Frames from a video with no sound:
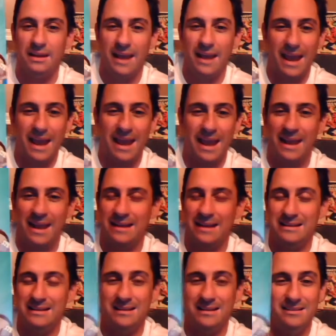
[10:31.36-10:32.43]

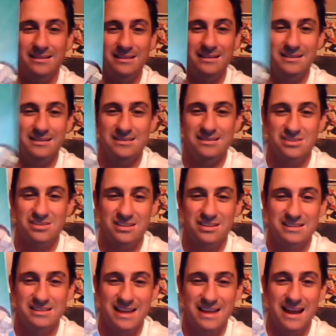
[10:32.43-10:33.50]
and
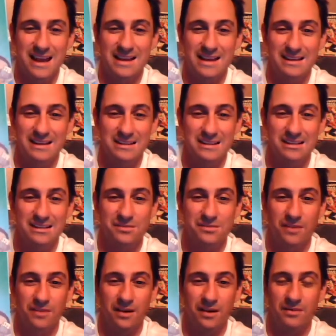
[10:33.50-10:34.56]
this guy, he is
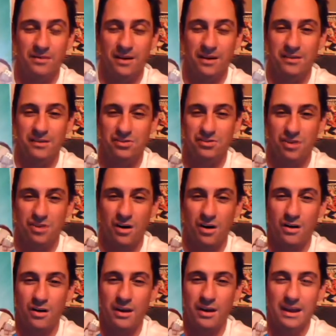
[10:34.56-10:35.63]
very, very
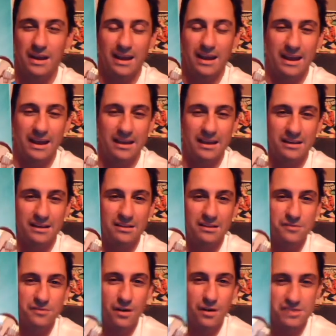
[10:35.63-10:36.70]
strong. And as
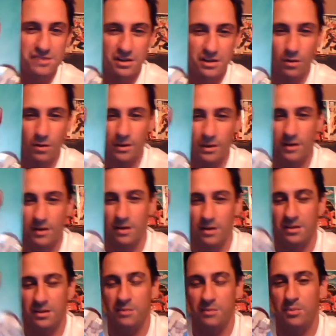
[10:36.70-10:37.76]
far as I know, later on
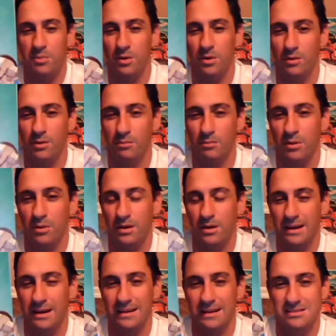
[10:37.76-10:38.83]
in the book, I
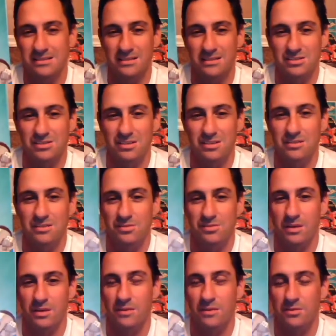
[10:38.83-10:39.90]
guess in the series or
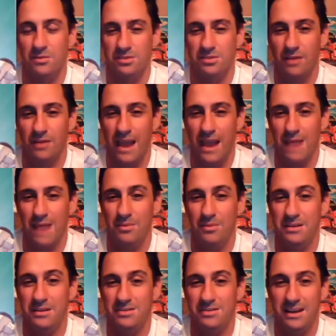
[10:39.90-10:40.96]
whatever, what's going to
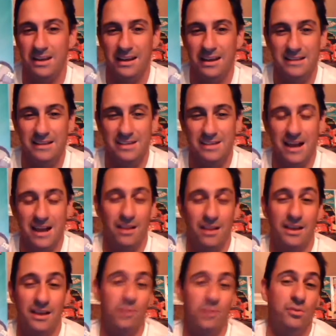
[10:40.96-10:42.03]
happen is he's kind of
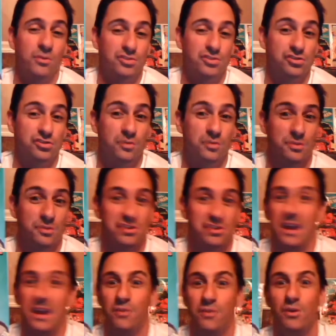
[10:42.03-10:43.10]
like almost a Super
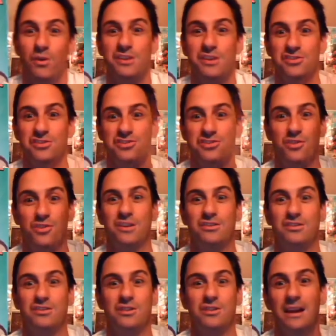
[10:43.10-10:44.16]
Saiyan, where he's just going
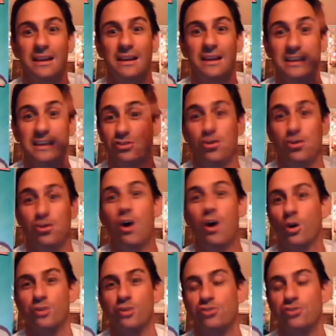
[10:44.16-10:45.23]
to get
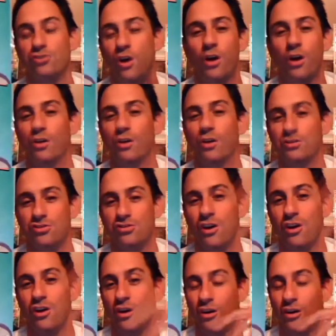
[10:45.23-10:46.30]
stronger and stronger and
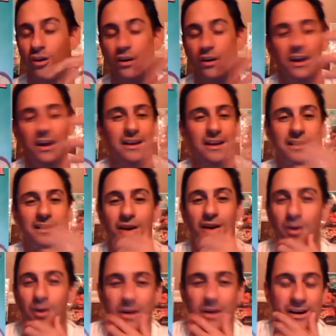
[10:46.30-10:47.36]
stronger, you
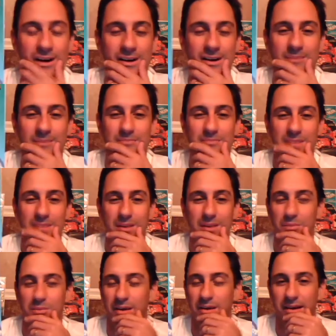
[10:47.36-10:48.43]
know.
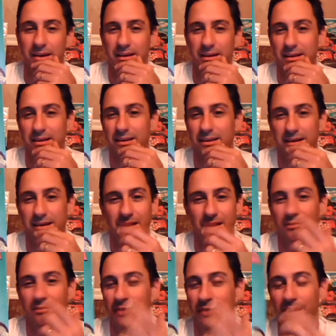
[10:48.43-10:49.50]
But
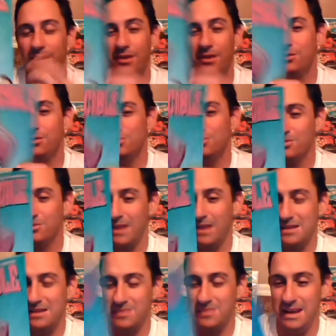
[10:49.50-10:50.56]
very gruesome
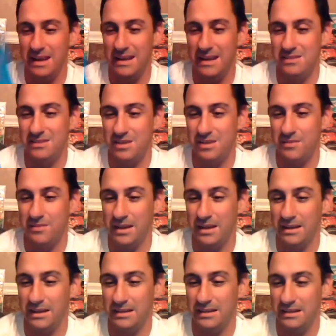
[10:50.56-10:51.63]
last page. I
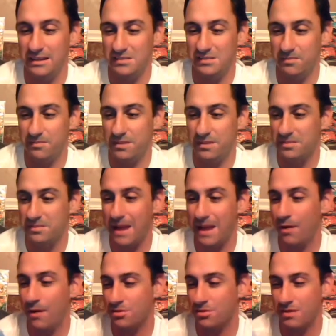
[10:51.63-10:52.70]
mean, his
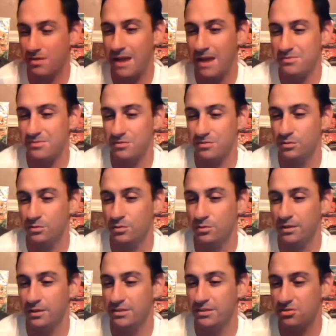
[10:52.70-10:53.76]
powers are
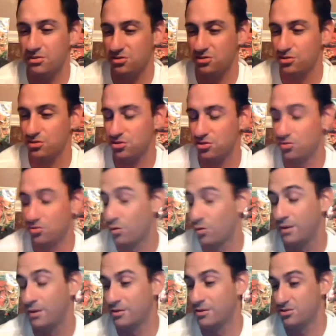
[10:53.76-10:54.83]
absolutely just
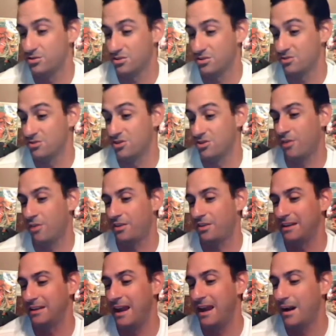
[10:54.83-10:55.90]
destroyed. There's nothing
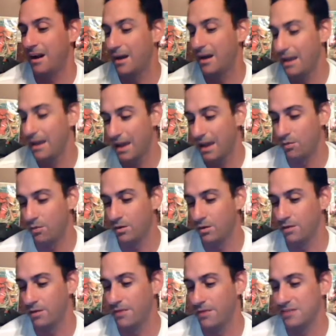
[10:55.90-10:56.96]
there. I wonder
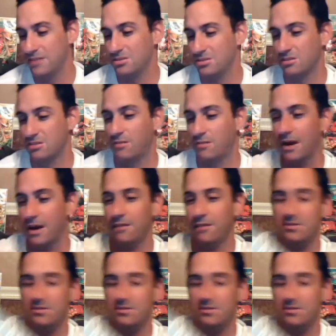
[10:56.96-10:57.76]
if that's just a virus